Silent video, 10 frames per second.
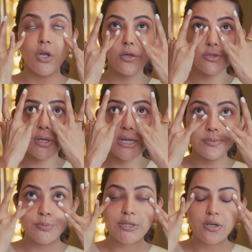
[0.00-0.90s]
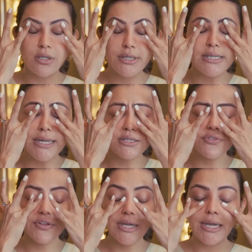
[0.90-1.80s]
Also helps with early signs
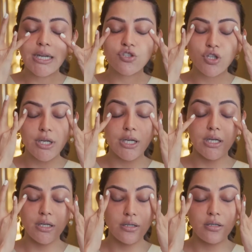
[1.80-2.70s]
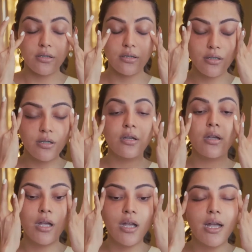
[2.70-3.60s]
of aging
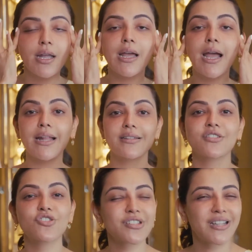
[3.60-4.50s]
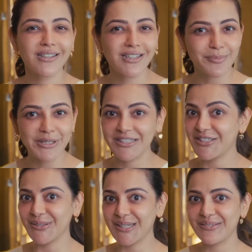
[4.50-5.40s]
and adds just a little bit
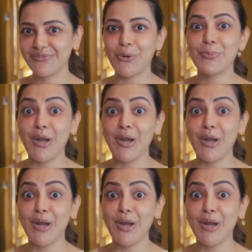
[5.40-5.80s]
that you need for